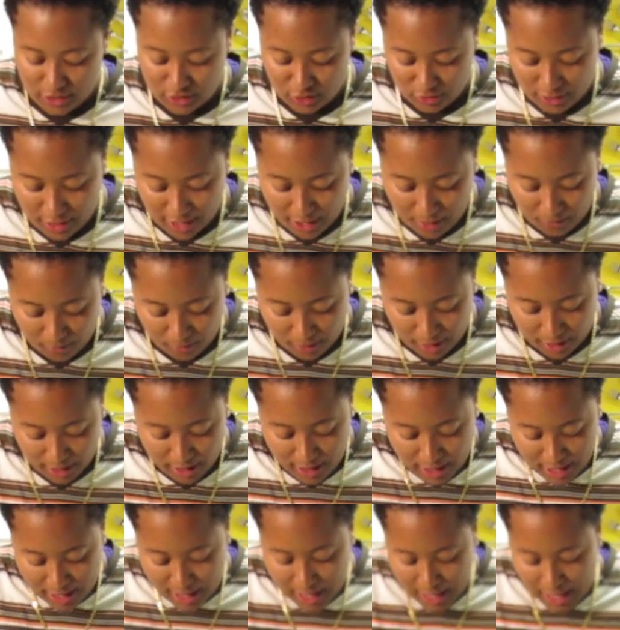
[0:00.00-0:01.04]
so that way
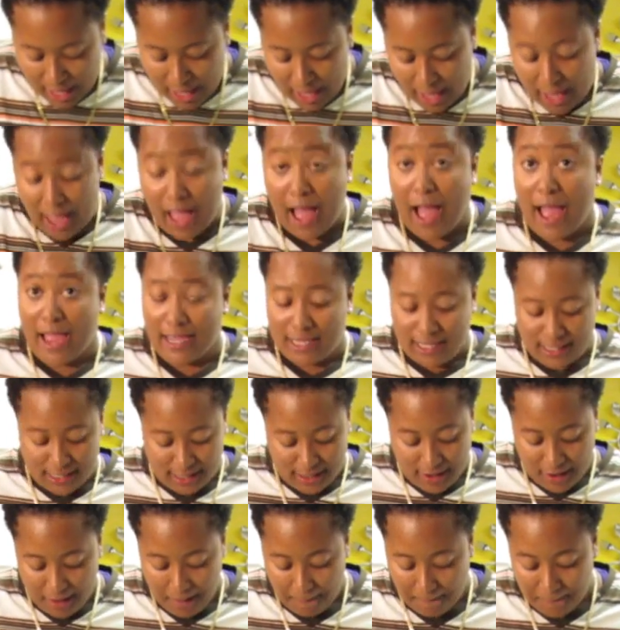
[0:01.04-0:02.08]
I can
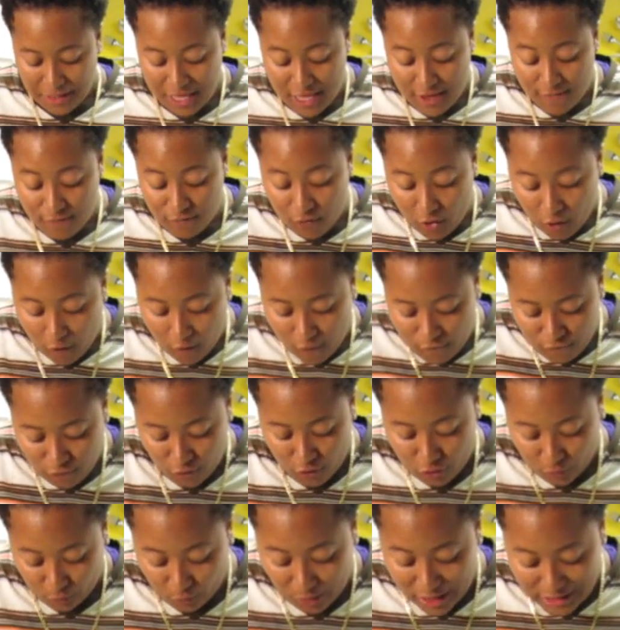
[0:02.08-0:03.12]
be involved for
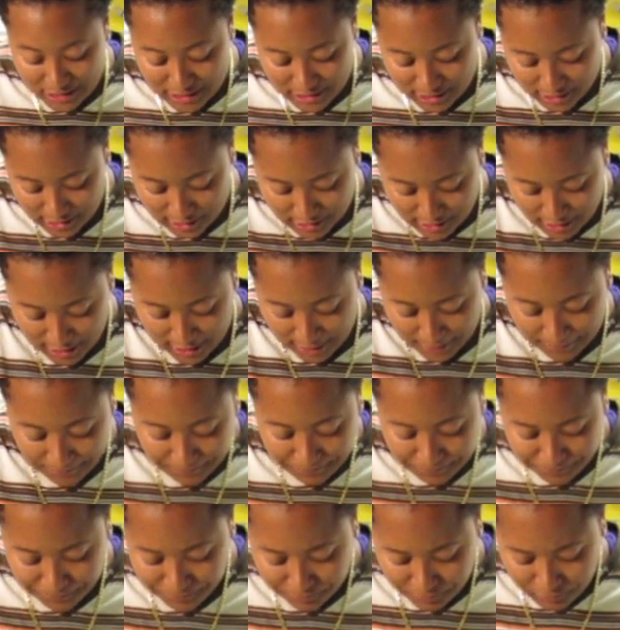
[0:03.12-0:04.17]
the rest of the day.
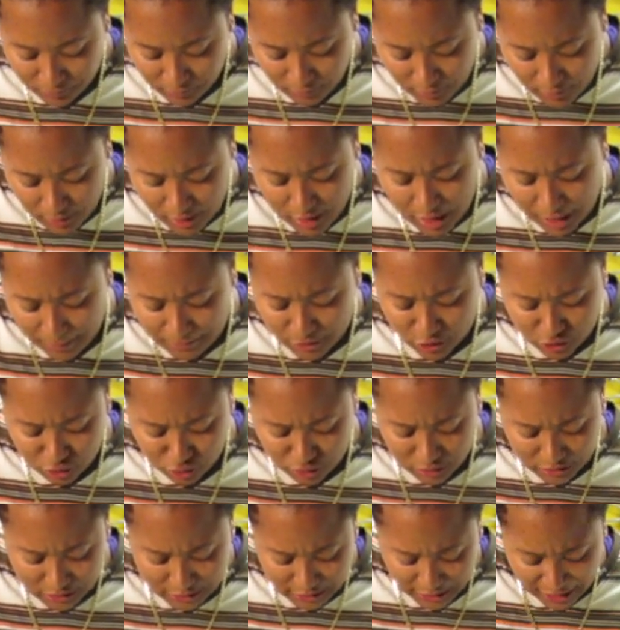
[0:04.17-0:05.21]
I'm going to do
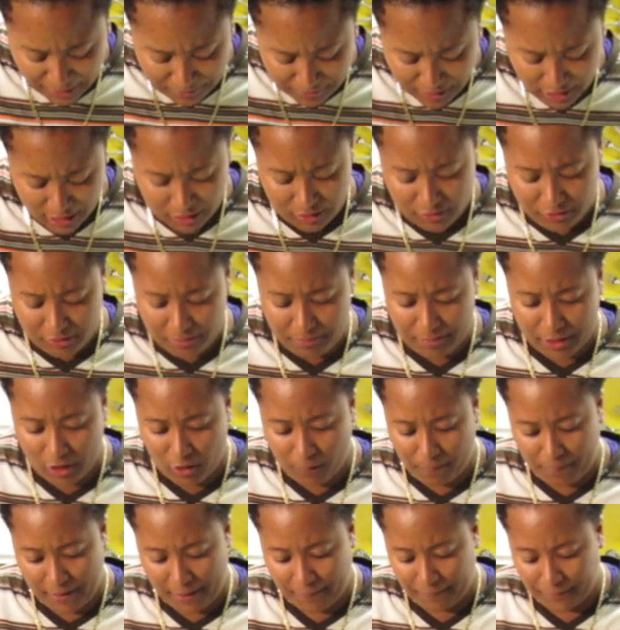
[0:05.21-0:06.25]
the same cut on the
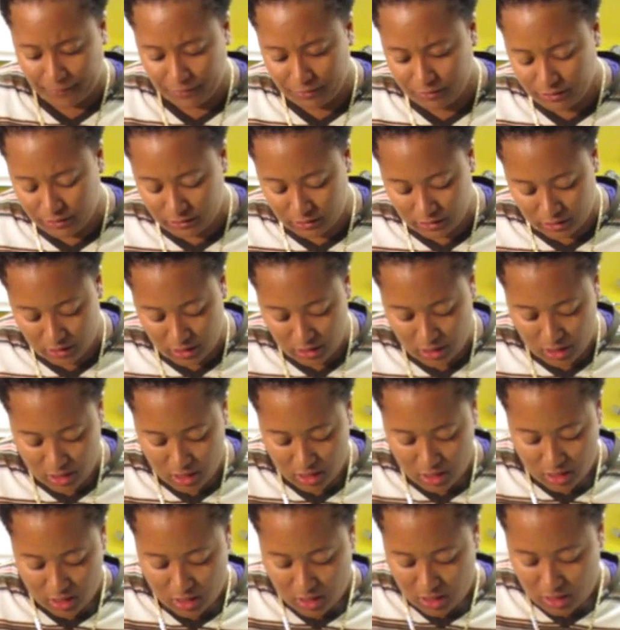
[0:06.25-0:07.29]
bell peppers.
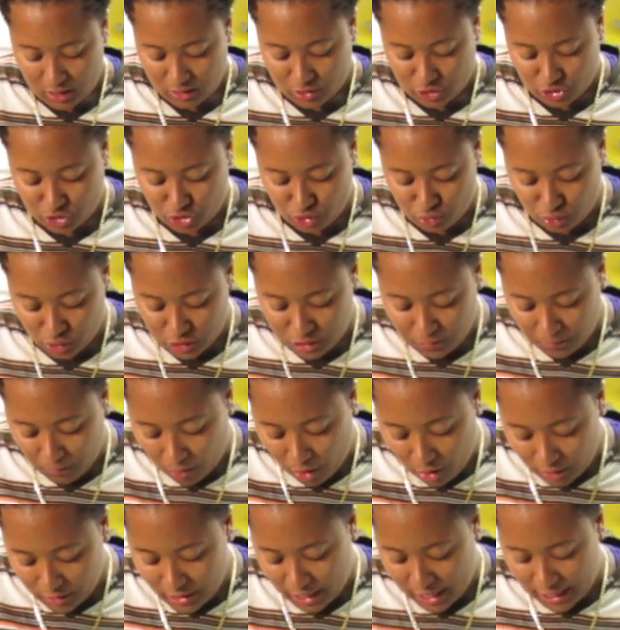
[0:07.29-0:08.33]
Just do a
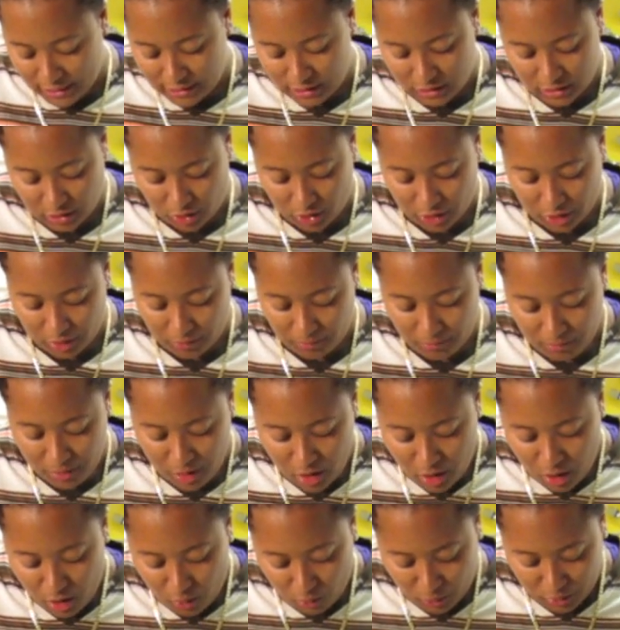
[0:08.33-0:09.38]
small dice on them.
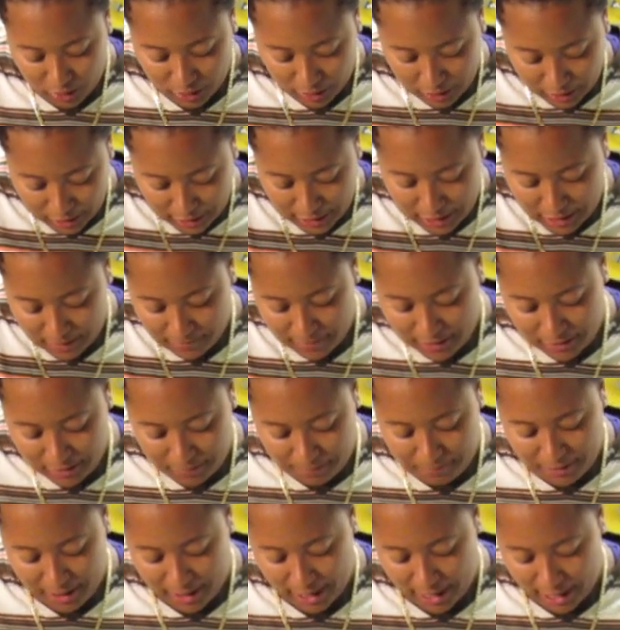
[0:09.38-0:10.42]
We're going to get them in
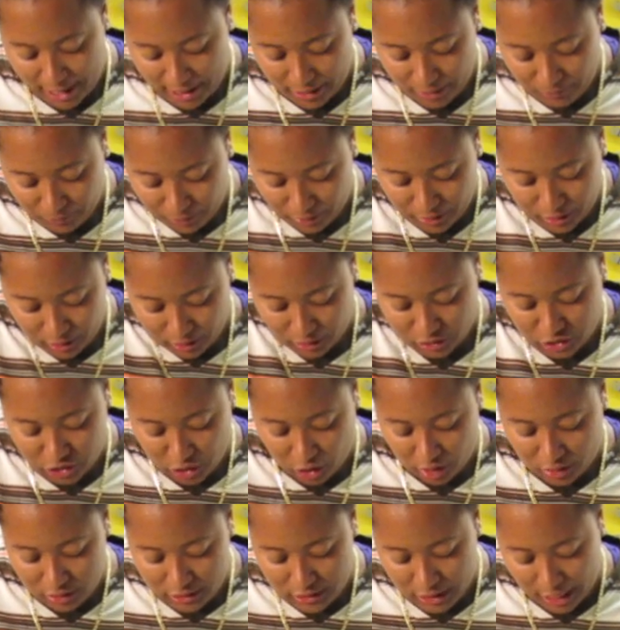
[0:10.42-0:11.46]
the pan. We're going to
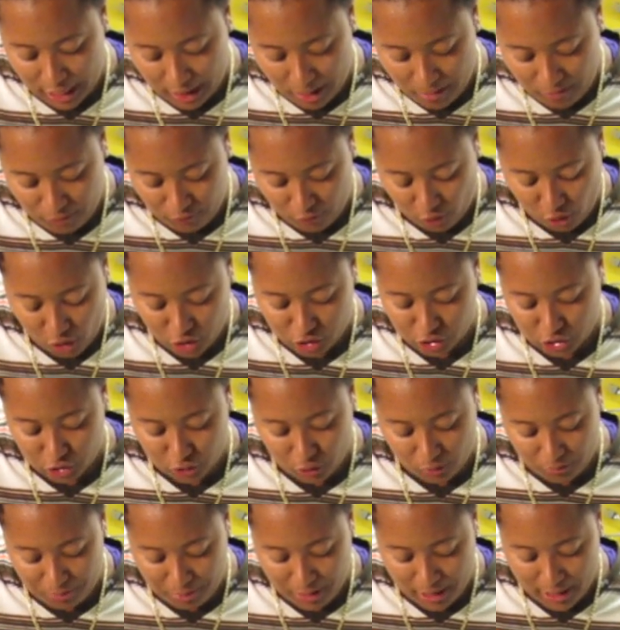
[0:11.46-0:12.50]
saute them for a
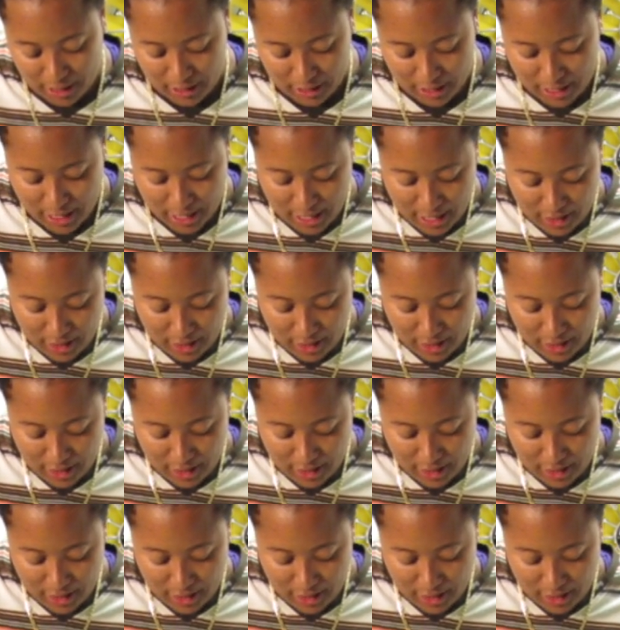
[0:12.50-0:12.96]
little bit.